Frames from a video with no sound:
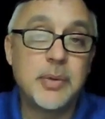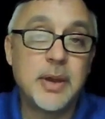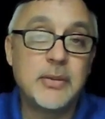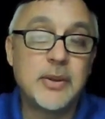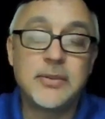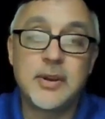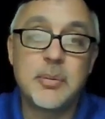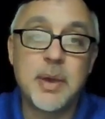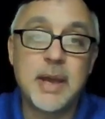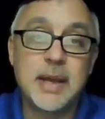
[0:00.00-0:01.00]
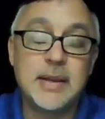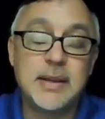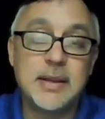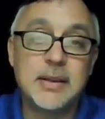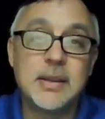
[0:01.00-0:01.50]
bets, that's not a bad
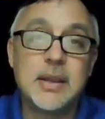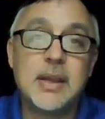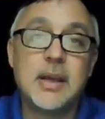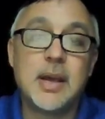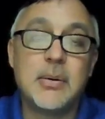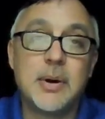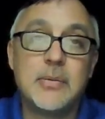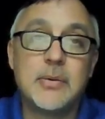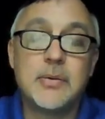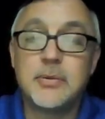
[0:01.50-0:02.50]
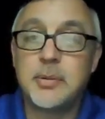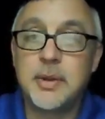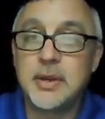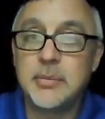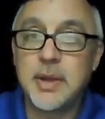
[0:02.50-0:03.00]
idea. However, if you want to
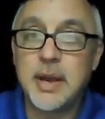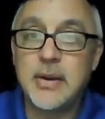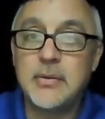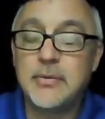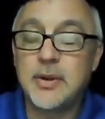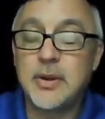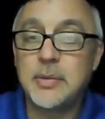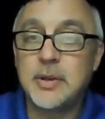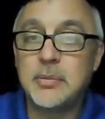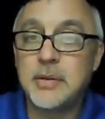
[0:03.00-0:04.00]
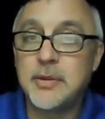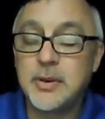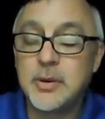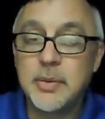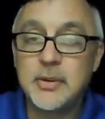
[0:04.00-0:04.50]
pick them now and follow me on my
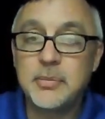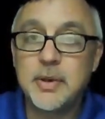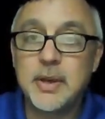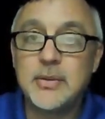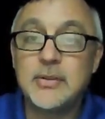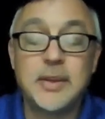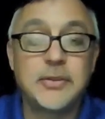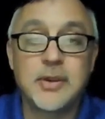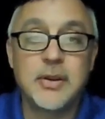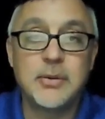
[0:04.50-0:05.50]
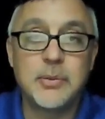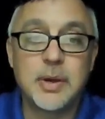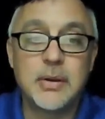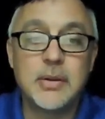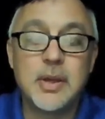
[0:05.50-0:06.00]
video best bets, that's great as
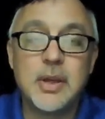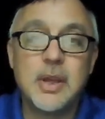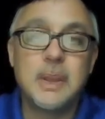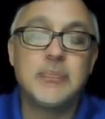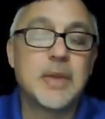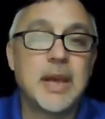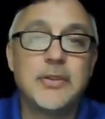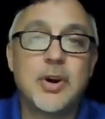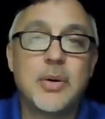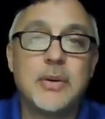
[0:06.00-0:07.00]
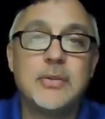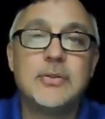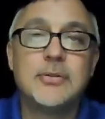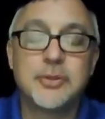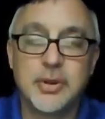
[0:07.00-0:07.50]
well. As always,
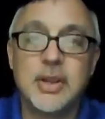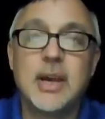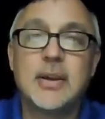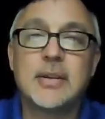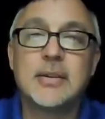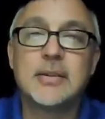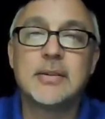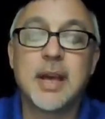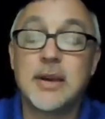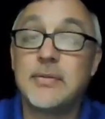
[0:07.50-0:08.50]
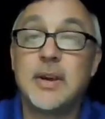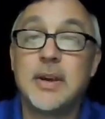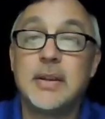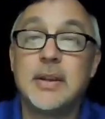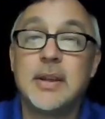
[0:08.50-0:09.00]
good luck, have
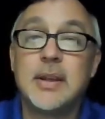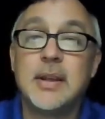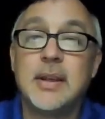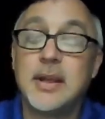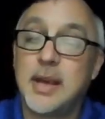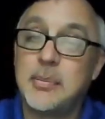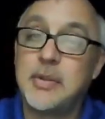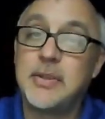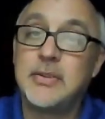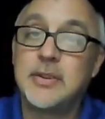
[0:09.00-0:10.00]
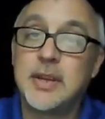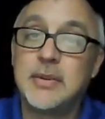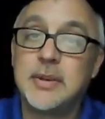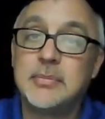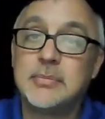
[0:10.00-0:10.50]
fun, happy
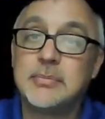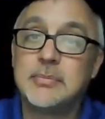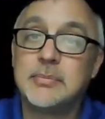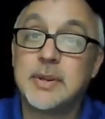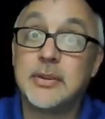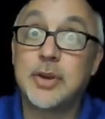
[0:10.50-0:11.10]
Thanksgiving, and let's